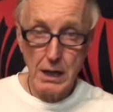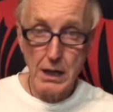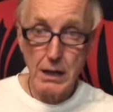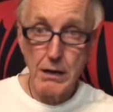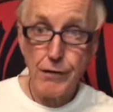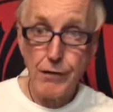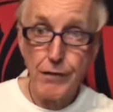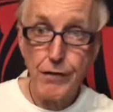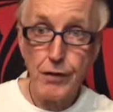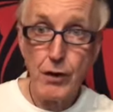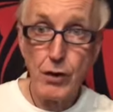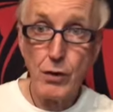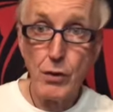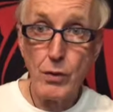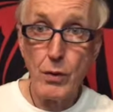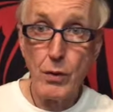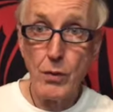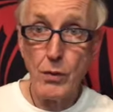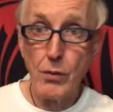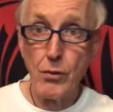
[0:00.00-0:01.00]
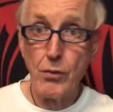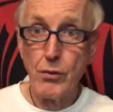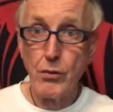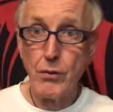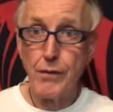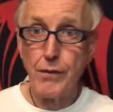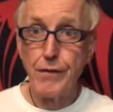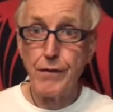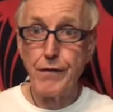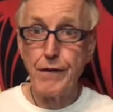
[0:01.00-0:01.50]
the flute, were all
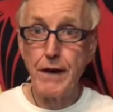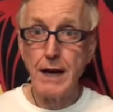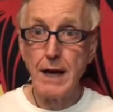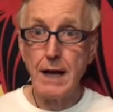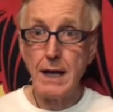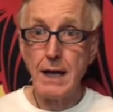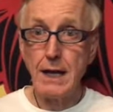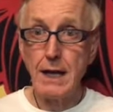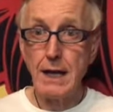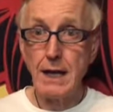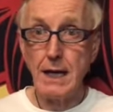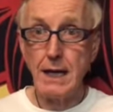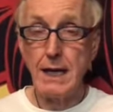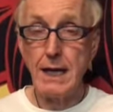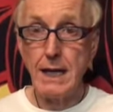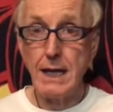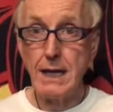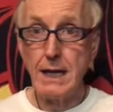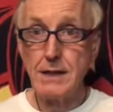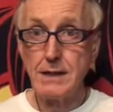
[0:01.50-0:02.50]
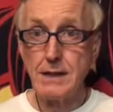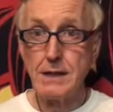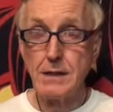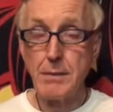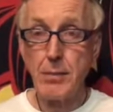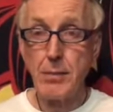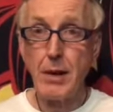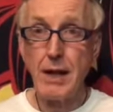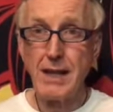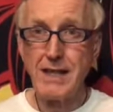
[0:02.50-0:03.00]
fairly easy to
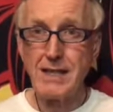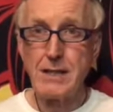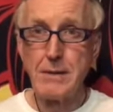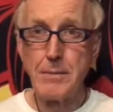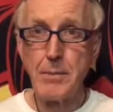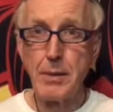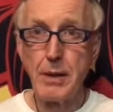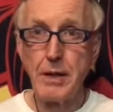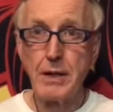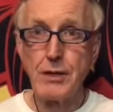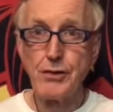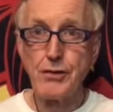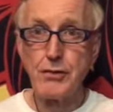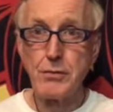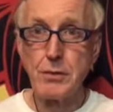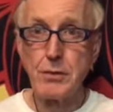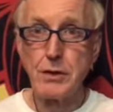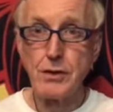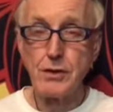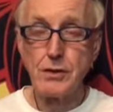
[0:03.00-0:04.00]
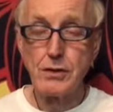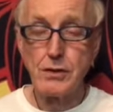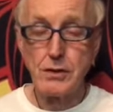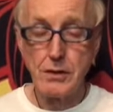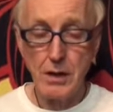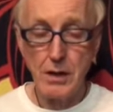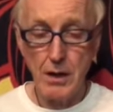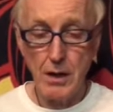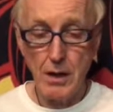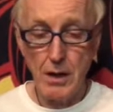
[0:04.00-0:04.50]
play, simple instruments,
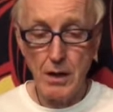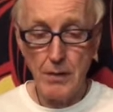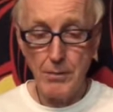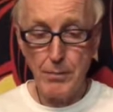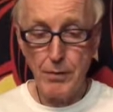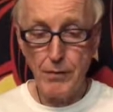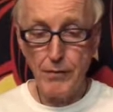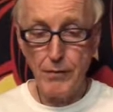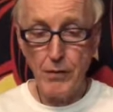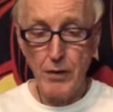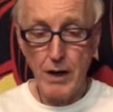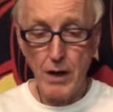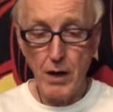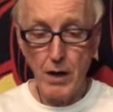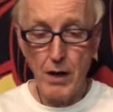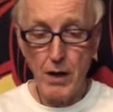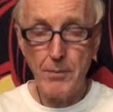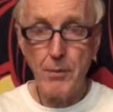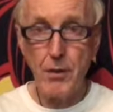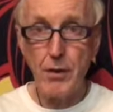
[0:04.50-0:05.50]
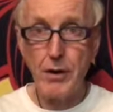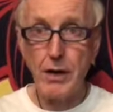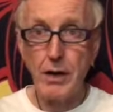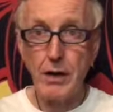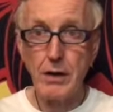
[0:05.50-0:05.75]
but very harmonic.